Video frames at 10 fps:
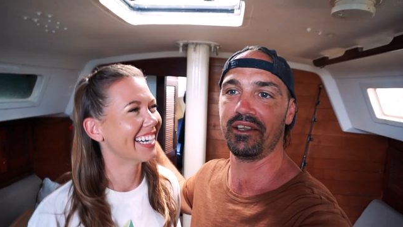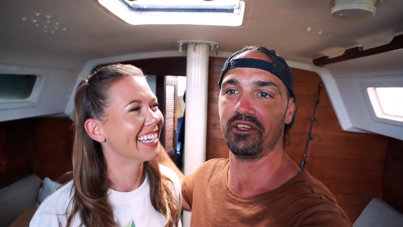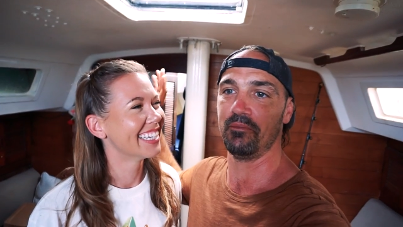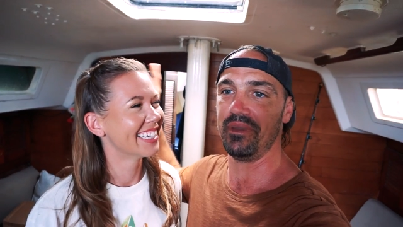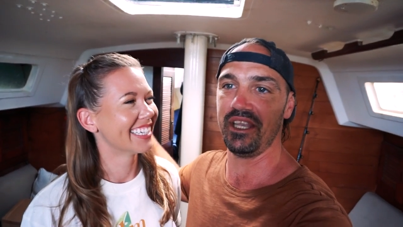Speaker 1: to
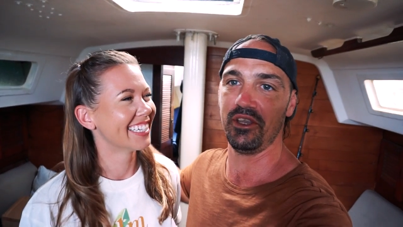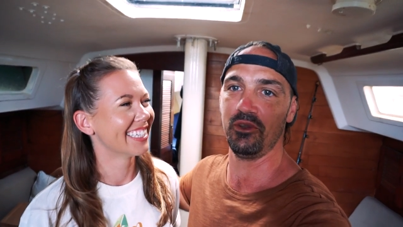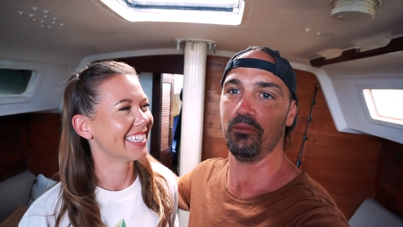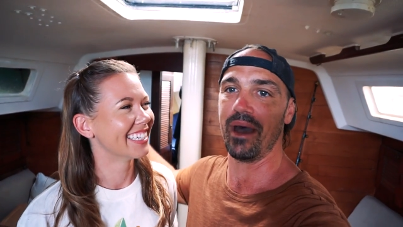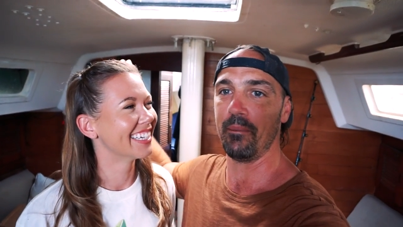the
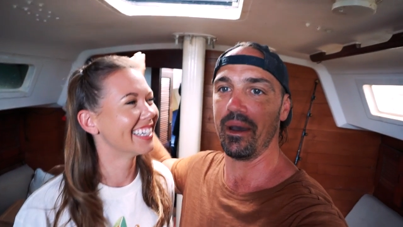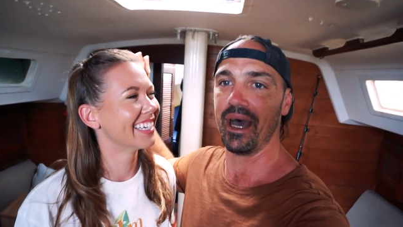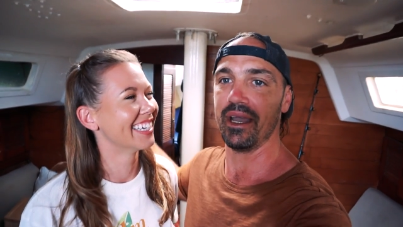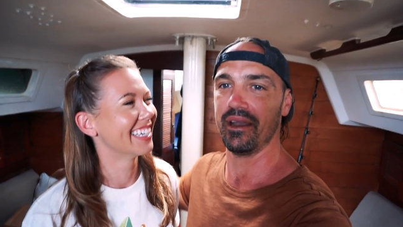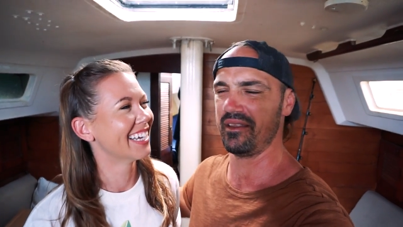BU. Bye
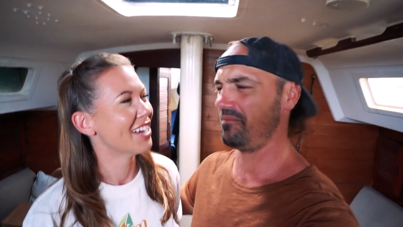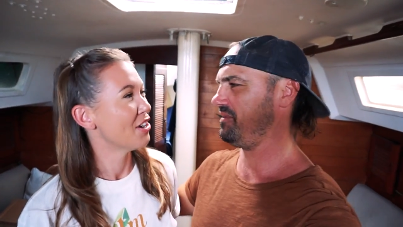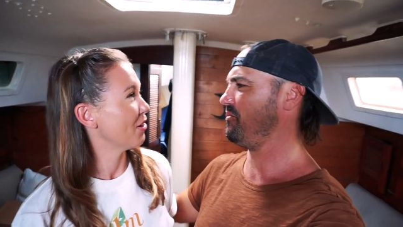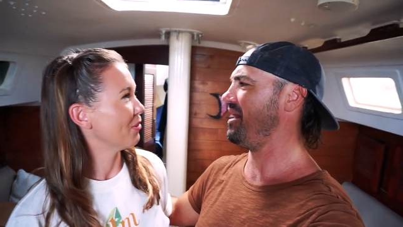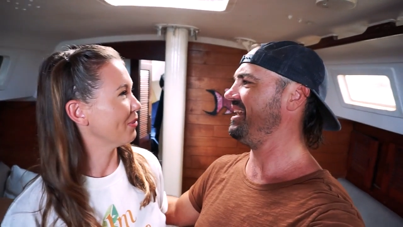bye. I think
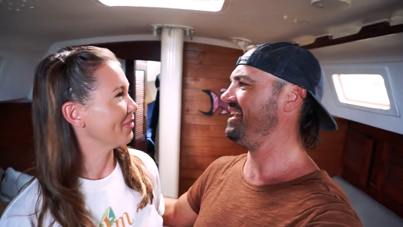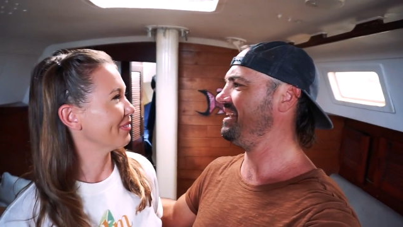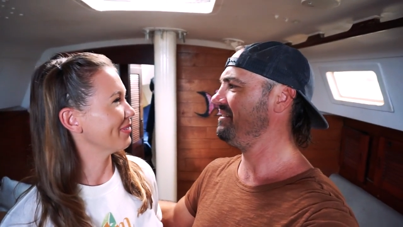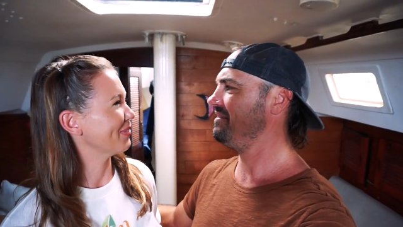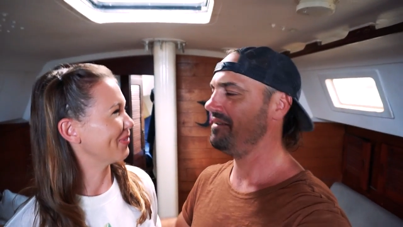
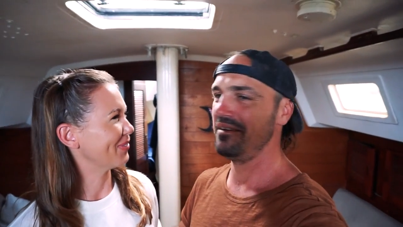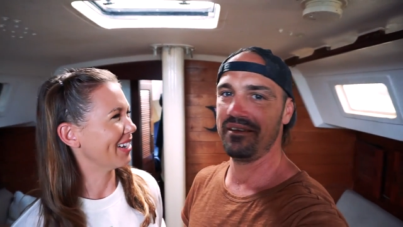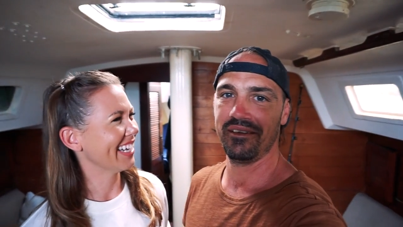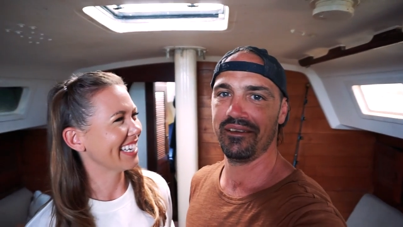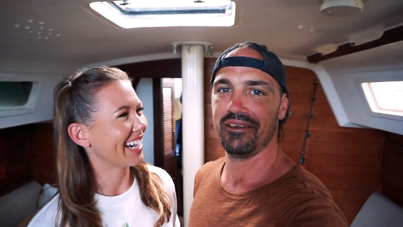BYE.
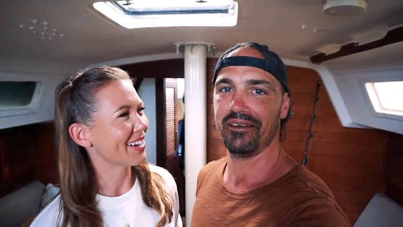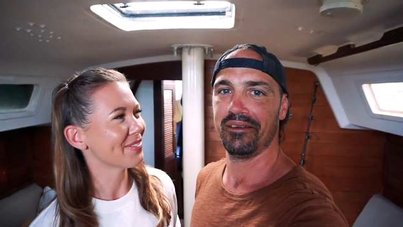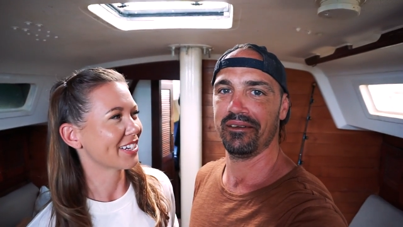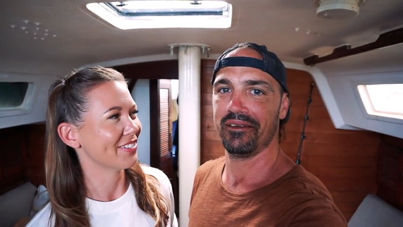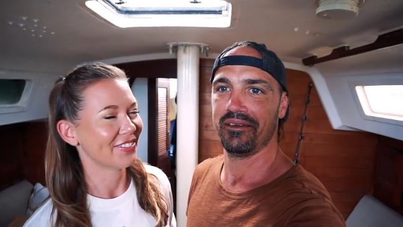
Speaker 2: What?
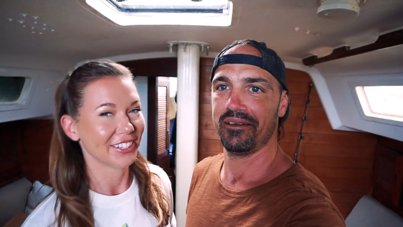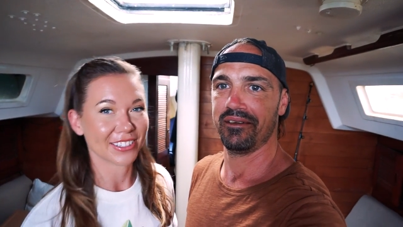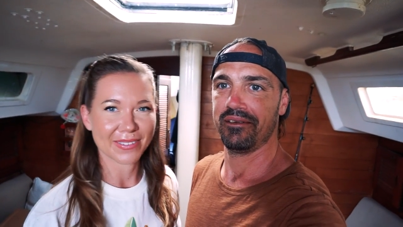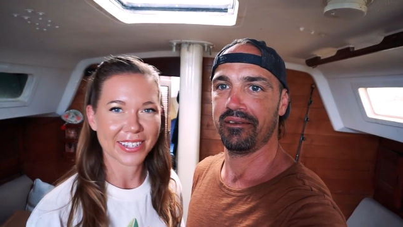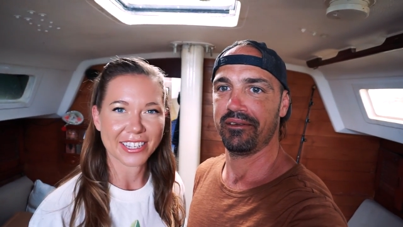I'm
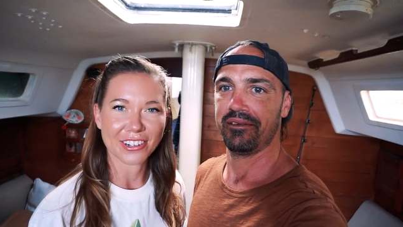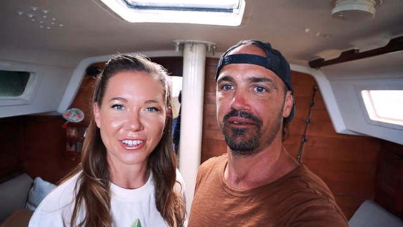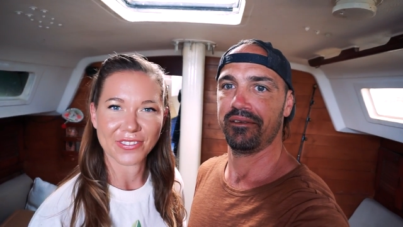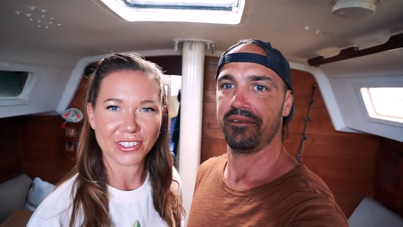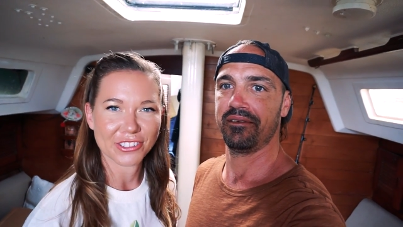confused. I bet they're
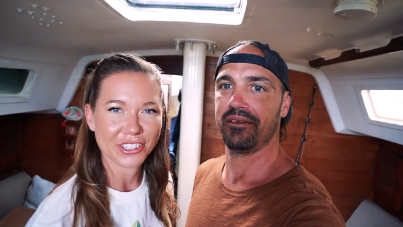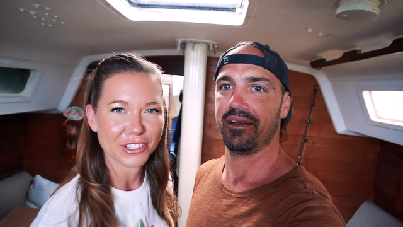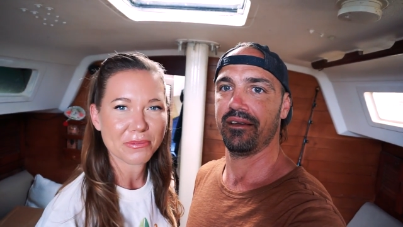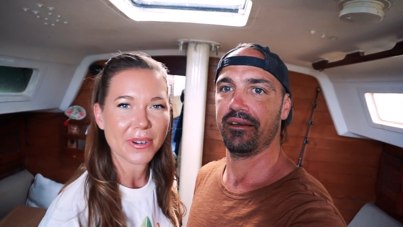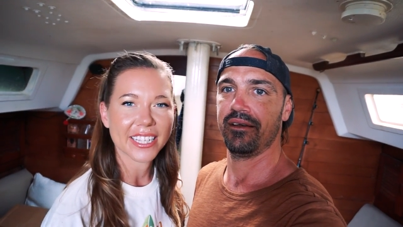confused
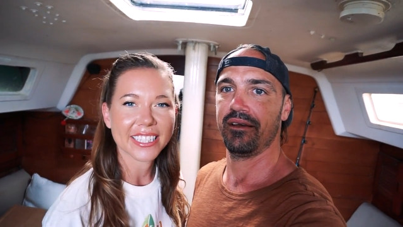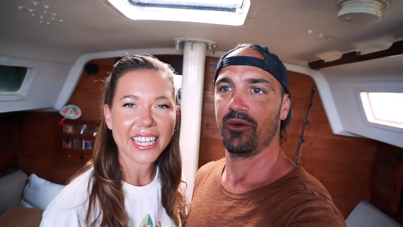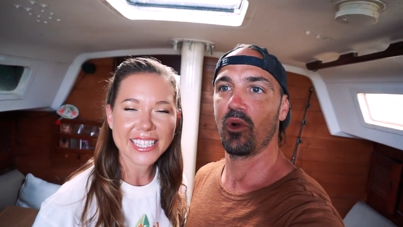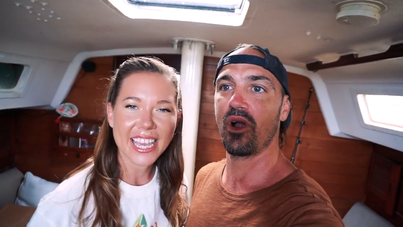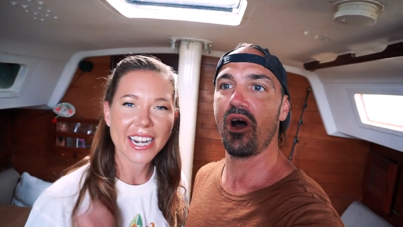too. But
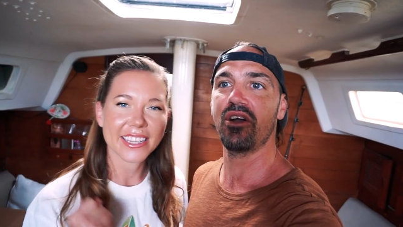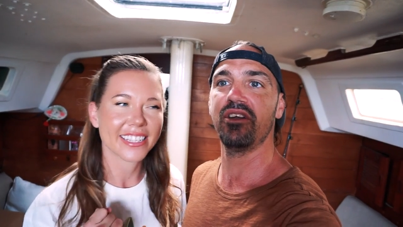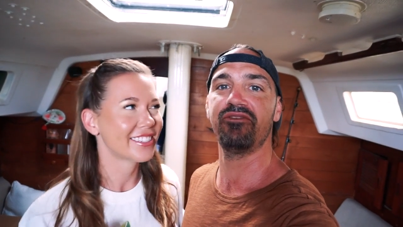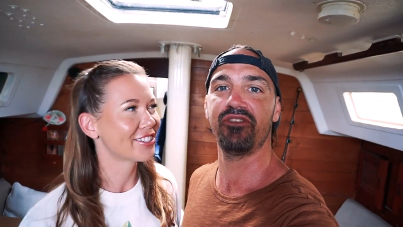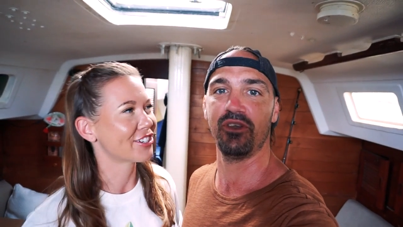let's we're head on
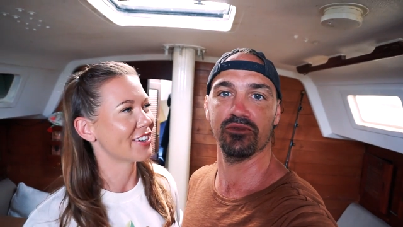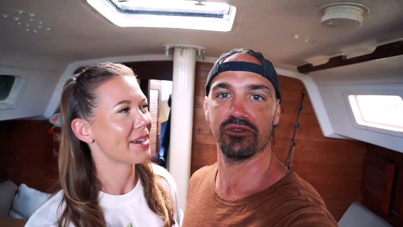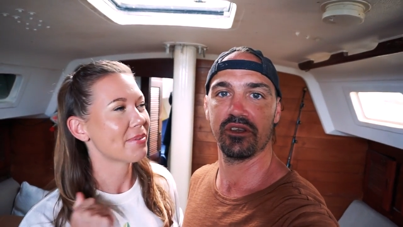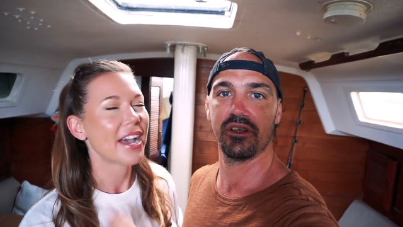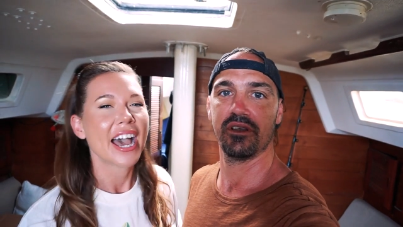confused. this
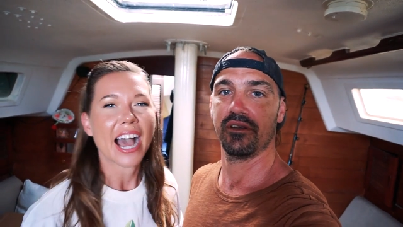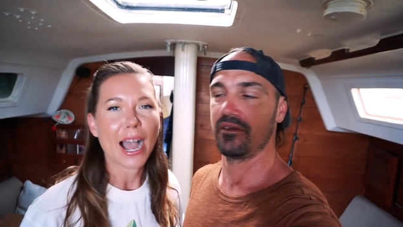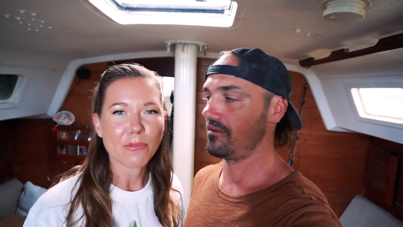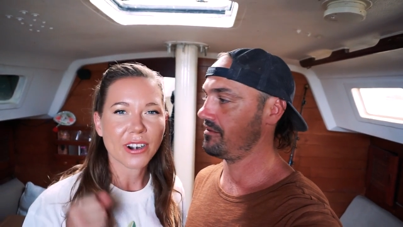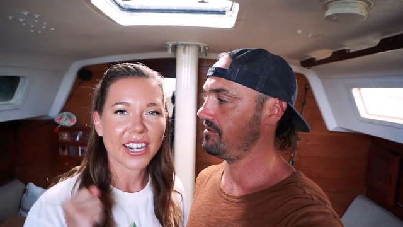trip.
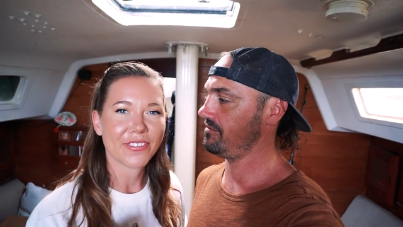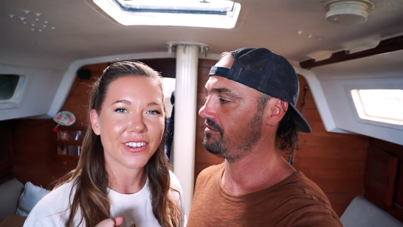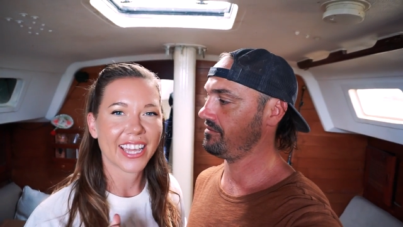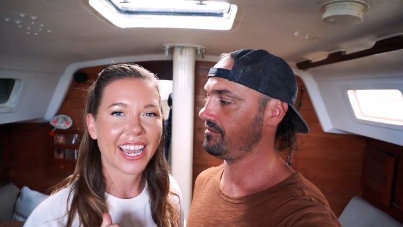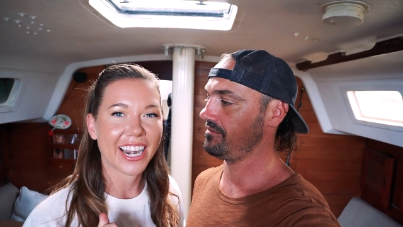I'm ready
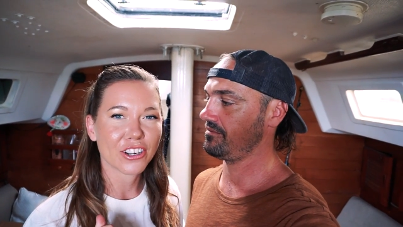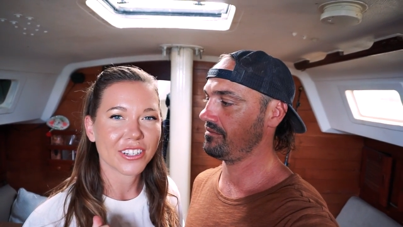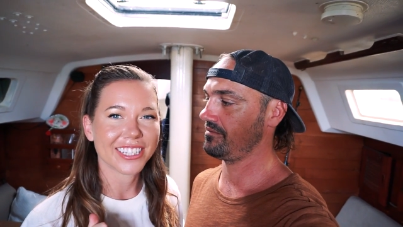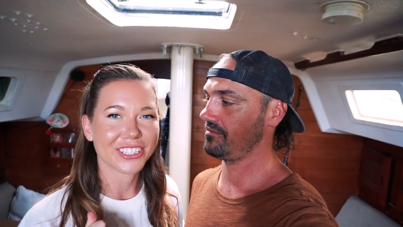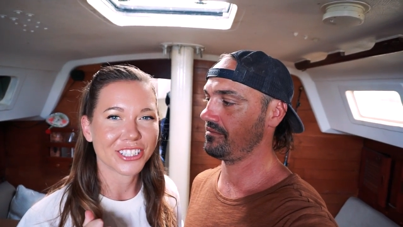for that air
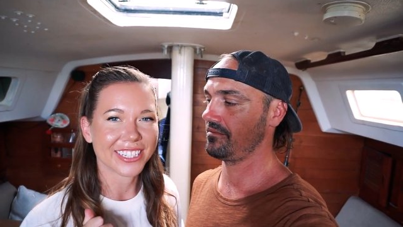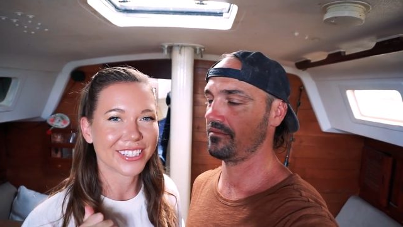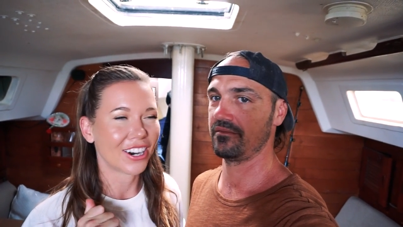conditioning